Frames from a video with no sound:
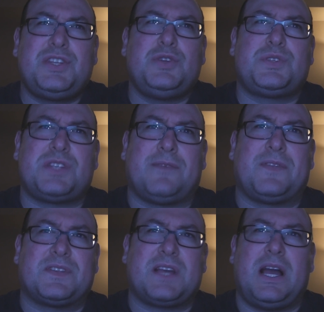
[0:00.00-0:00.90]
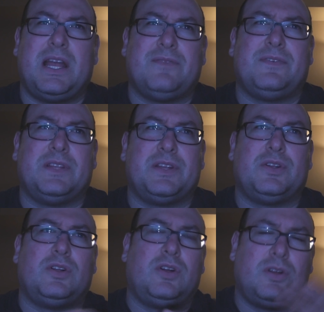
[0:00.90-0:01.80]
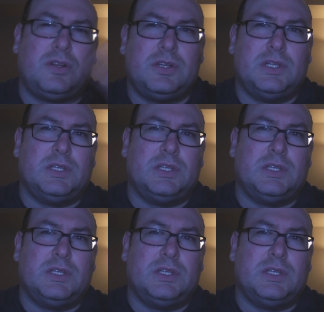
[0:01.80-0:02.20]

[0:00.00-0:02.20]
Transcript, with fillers: to do stuff that's kind of a little,